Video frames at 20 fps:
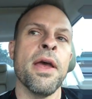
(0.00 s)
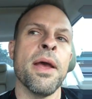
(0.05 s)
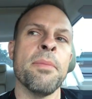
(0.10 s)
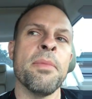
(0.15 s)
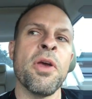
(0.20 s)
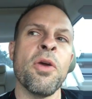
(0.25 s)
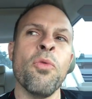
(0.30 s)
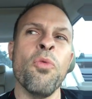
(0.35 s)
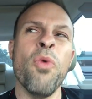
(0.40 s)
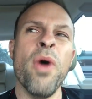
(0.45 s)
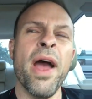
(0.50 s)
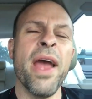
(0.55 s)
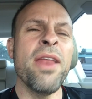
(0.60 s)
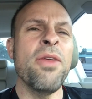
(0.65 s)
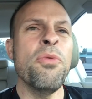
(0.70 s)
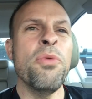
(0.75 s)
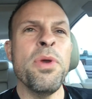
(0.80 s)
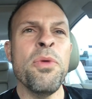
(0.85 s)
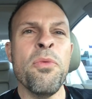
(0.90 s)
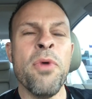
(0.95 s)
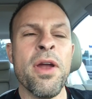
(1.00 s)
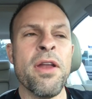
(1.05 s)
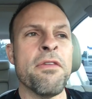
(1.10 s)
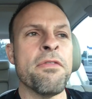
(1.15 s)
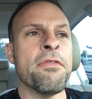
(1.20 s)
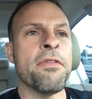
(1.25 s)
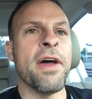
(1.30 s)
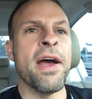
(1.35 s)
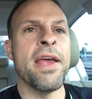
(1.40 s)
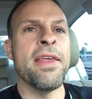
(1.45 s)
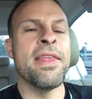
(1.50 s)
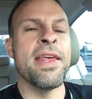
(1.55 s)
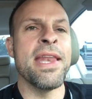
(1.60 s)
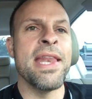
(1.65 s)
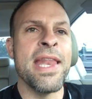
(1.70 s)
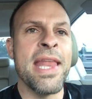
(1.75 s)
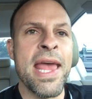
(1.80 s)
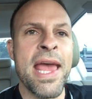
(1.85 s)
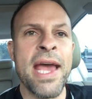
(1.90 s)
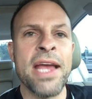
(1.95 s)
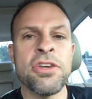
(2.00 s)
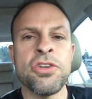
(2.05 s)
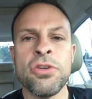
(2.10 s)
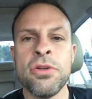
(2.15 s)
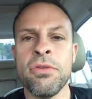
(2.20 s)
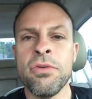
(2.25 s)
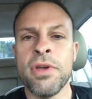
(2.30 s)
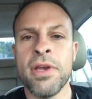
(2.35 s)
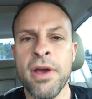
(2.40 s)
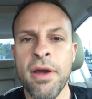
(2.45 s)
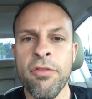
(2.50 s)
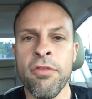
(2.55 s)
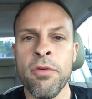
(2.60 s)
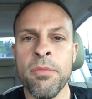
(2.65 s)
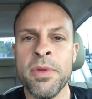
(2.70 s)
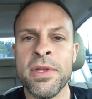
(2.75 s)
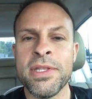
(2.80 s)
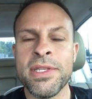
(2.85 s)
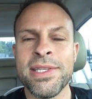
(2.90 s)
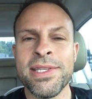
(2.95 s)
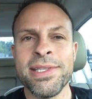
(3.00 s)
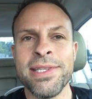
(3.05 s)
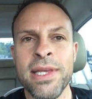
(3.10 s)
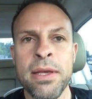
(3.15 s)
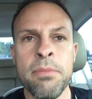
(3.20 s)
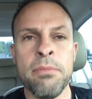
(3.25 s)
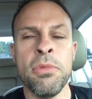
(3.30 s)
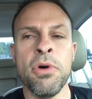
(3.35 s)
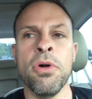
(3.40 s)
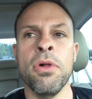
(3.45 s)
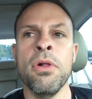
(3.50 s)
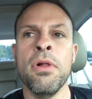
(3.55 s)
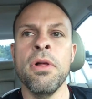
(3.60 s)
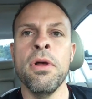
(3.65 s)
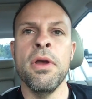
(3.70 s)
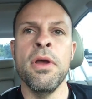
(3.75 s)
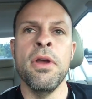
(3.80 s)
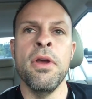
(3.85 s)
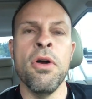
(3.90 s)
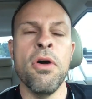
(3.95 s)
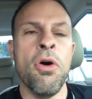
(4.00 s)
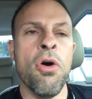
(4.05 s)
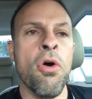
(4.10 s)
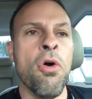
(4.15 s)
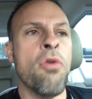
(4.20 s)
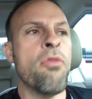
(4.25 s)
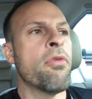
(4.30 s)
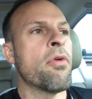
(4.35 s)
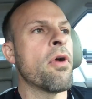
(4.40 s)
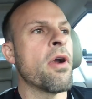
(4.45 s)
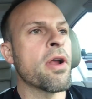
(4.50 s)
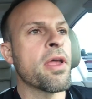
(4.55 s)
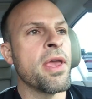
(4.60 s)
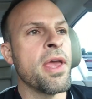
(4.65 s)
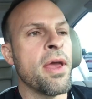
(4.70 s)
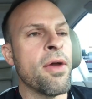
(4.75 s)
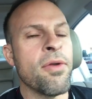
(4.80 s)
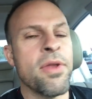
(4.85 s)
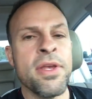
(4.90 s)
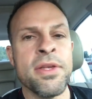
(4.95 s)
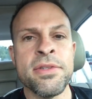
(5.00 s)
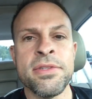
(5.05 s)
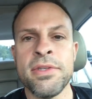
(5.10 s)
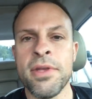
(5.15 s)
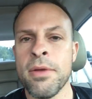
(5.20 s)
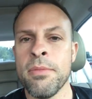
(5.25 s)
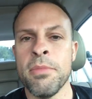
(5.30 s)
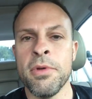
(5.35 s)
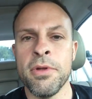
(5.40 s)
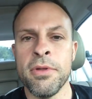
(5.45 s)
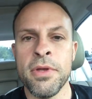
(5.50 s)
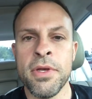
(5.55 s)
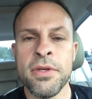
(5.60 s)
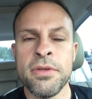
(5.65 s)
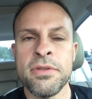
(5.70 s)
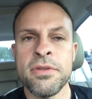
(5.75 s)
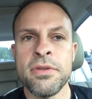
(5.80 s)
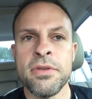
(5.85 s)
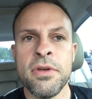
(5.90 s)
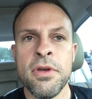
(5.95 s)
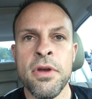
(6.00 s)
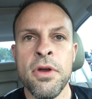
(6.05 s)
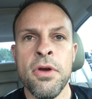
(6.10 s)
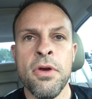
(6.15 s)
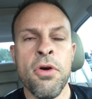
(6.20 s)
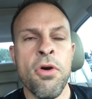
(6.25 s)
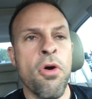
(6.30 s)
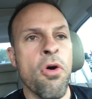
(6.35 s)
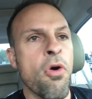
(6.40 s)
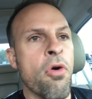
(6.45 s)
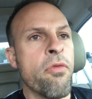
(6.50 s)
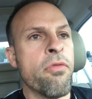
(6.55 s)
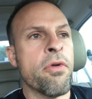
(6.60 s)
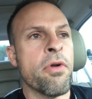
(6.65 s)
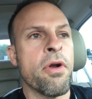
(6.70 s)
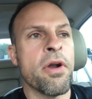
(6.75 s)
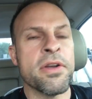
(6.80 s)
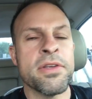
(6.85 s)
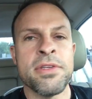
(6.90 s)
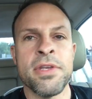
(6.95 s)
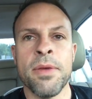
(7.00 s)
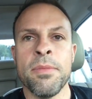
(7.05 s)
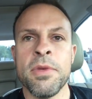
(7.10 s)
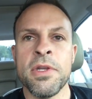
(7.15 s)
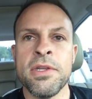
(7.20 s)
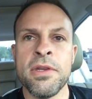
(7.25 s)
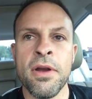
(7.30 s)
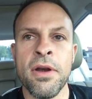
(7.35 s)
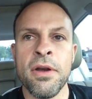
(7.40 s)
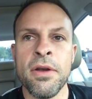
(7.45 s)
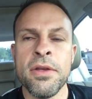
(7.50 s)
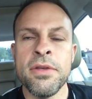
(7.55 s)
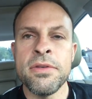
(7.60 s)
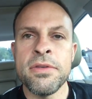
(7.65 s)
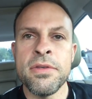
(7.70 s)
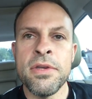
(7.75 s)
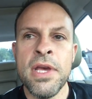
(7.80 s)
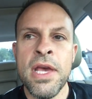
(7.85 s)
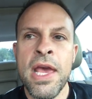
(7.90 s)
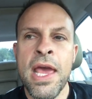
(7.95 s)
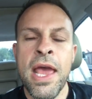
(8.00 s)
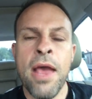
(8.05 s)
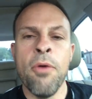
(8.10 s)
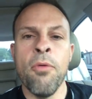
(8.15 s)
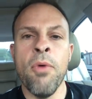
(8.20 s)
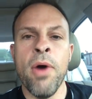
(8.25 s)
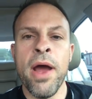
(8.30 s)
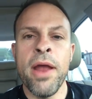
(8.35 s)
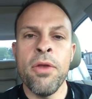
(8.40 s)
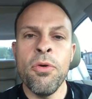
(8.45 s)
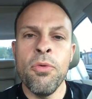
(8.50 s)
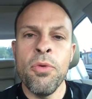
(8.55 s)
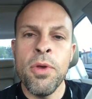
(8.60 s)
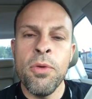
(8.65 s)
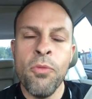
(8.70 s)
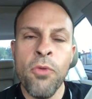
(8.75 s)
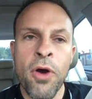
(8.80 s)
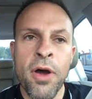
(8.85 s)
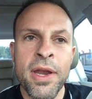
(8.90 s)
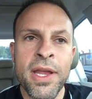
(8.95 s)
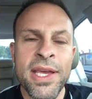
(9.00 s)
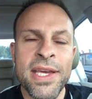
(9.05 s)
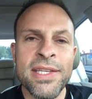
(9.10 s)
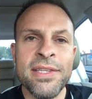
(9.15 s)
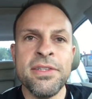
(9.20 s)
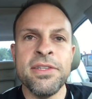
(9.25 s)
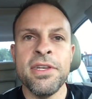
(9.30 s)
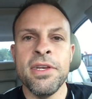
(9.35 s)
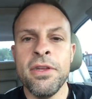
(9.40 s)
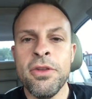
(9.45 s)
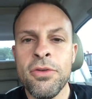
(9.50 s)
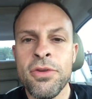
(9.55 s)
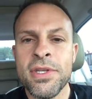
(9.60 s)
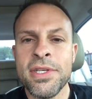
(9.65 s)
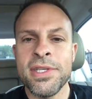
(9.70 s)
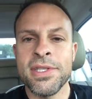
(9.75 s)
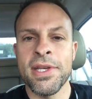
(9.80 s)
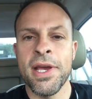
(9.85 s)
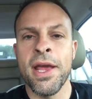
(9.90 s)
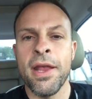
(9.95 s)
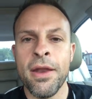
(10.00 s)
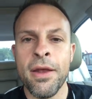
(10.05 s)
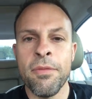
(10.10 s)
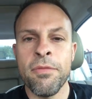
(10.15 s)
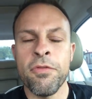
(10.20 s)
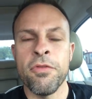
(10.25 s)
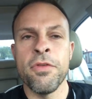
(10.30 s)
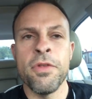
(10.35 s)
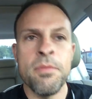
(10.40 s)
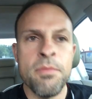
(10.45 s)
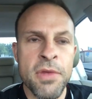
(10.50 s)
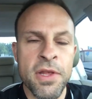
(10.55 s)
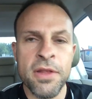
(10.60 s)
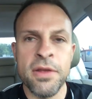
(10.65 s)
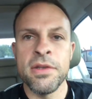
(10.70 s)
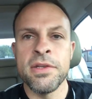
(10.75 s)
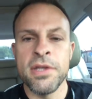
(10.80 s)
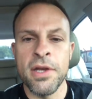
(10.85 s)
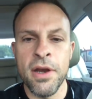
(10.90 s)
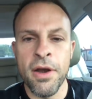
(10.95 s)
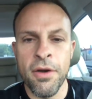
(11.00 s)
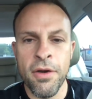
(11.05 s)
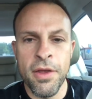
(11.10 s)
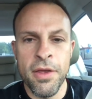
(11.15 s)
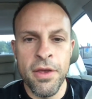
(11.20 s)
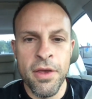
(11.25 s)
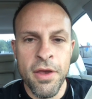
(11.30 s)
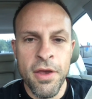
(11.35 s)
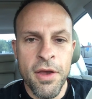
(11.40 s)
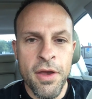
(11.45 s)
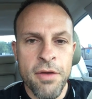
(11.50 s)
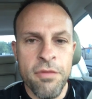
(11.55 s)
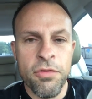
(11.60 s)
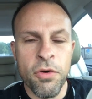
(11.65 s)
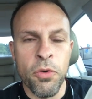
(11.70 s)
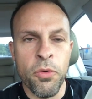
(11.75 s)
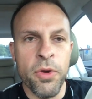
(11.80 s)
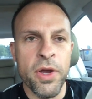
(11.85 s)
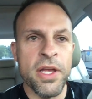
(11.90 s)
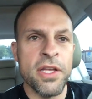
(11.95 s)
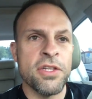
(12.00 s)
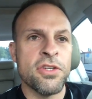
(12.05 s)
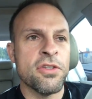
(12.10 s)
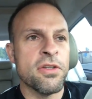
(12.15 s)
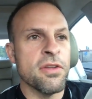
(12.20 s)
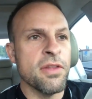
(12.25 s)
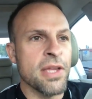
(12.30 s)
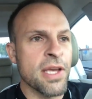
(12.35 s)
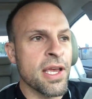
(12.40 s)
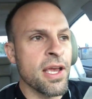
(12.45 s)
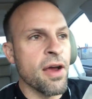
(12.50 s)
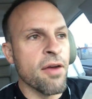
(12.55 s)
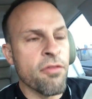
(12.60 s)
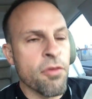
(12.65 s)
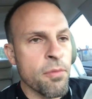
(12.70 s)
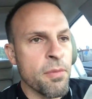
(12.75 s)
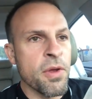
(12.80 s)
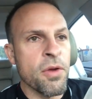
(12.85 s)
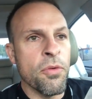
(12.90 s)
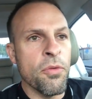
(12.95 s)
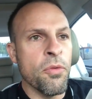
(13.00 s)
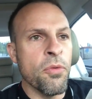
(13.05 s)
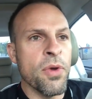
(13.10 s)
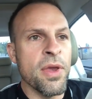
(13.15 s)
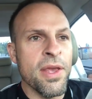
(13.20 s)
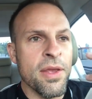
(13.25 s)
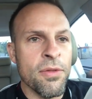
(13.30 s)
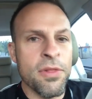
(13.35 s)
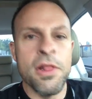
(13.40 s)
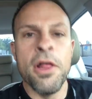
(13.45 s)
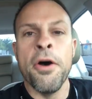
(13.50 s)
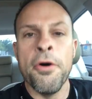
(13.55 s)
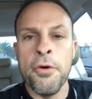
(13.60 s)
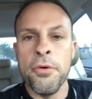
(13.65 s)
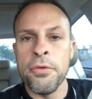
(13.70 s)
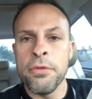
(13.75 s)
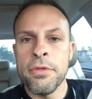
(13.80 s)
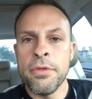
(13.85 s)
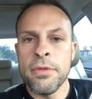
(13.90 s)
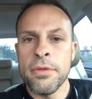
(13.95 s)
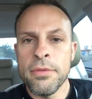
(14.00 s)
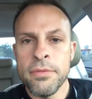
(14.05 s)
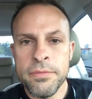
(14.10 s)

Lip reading: I'm like, why do we want to fly the national government symbol over our county and state buildings, over our cemeteries, and why do we want to continue to sign up for the military for which the government we loathe?